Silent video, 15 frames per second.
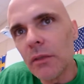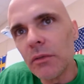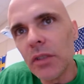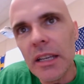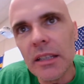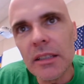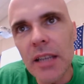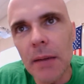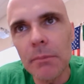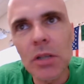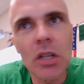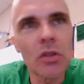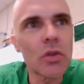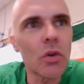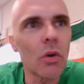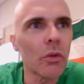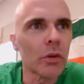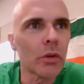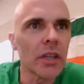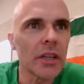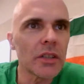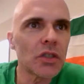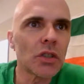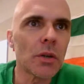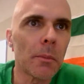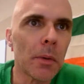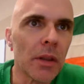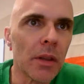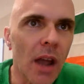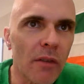actively attempt to control the
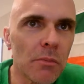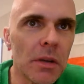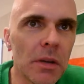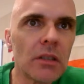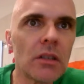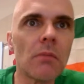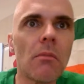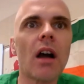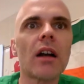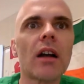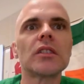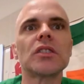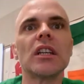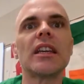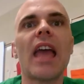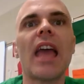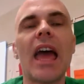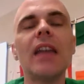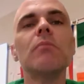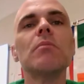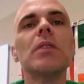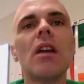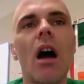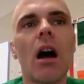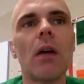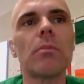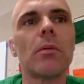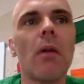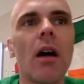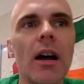relationship with government, democracy can be
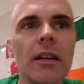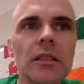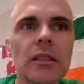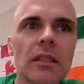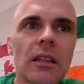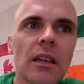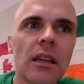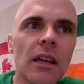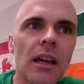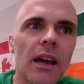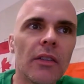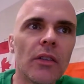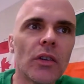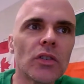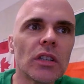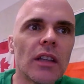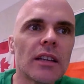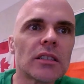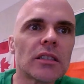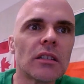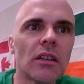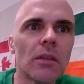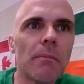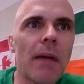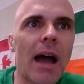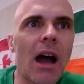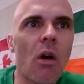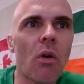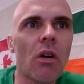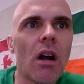compromised, and there's a lesson on
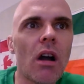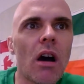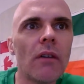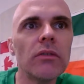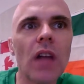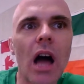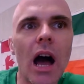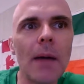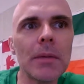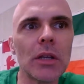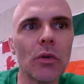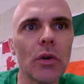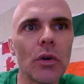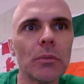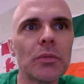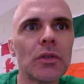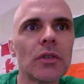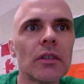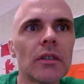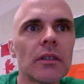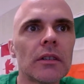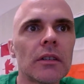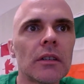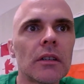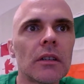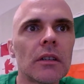the power of lobby groups.